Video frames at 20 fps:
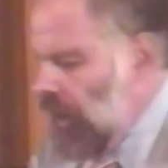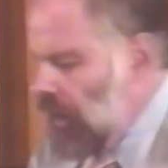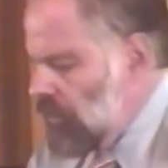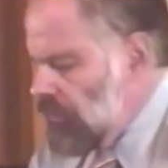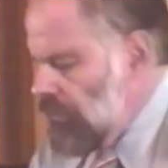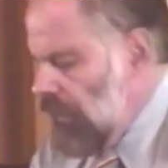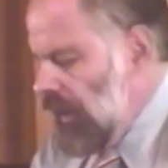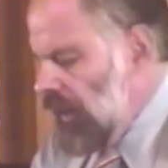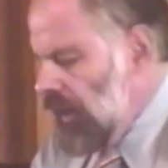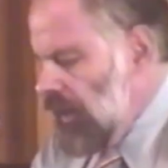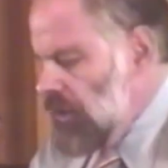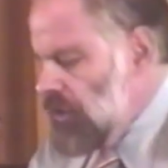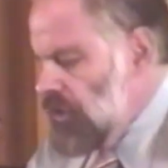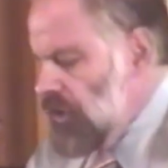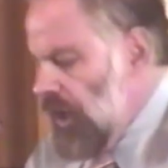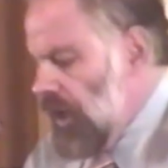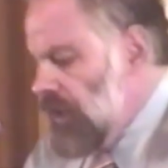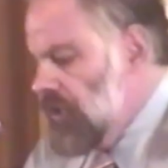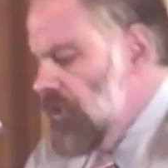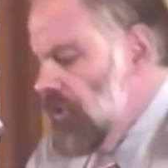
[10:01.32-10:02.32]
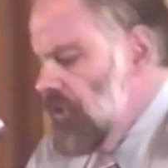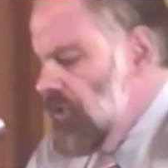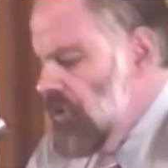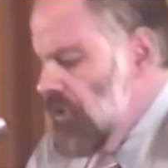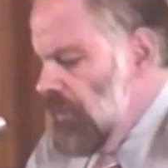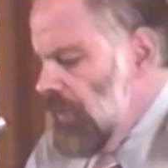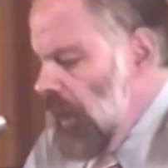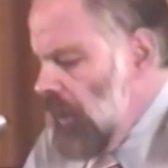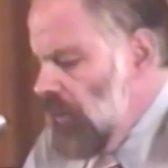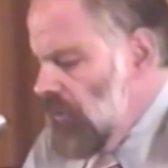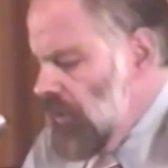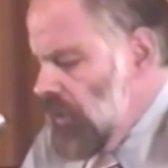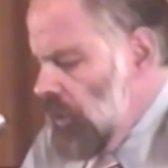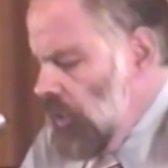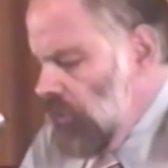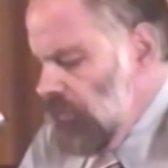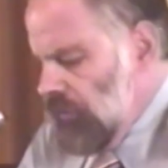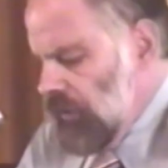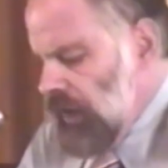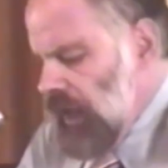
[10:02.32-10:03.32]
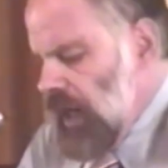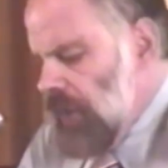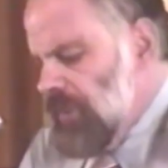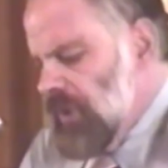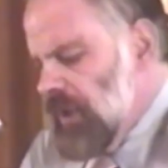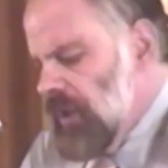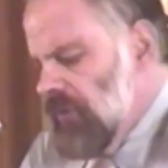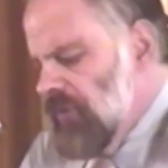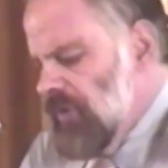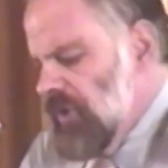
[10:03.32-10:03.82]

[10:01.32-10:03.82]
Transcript: my conjectures about the overlapping of these